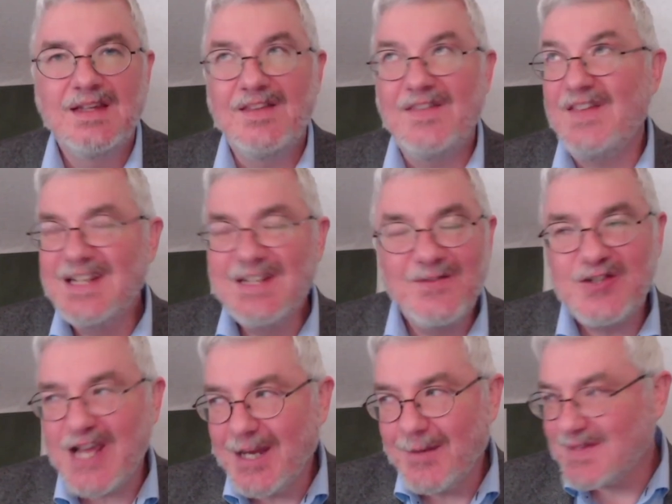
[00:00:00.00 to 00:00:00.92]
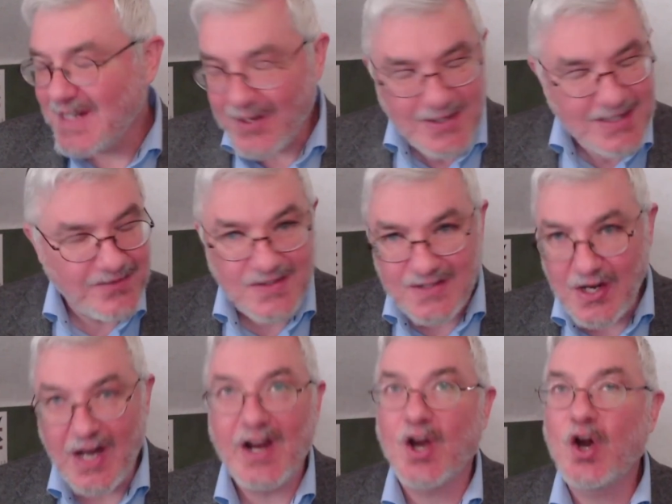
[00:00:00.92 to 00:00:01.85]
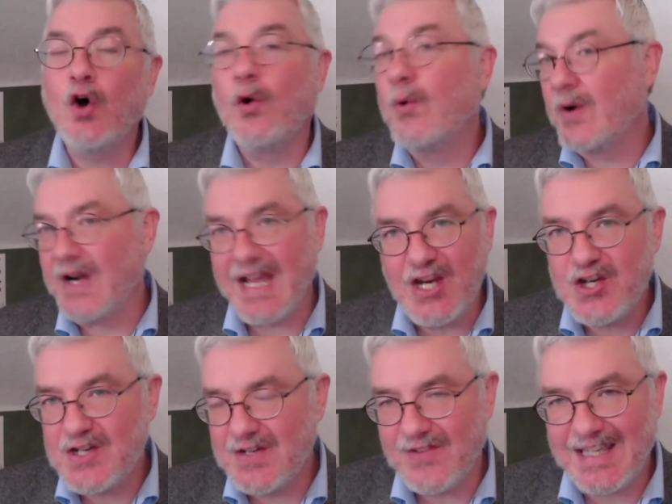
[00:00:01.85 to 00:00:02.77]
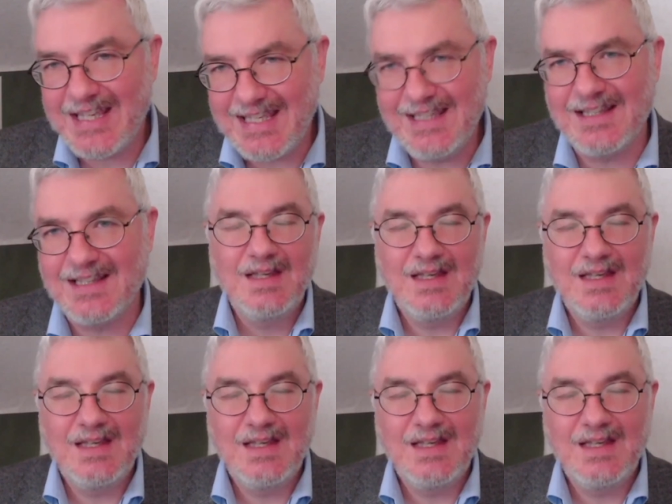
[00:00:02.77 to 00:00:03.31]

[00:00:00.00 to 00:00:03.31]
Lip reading: The end of Jacob's narrative is not a coronation of a king.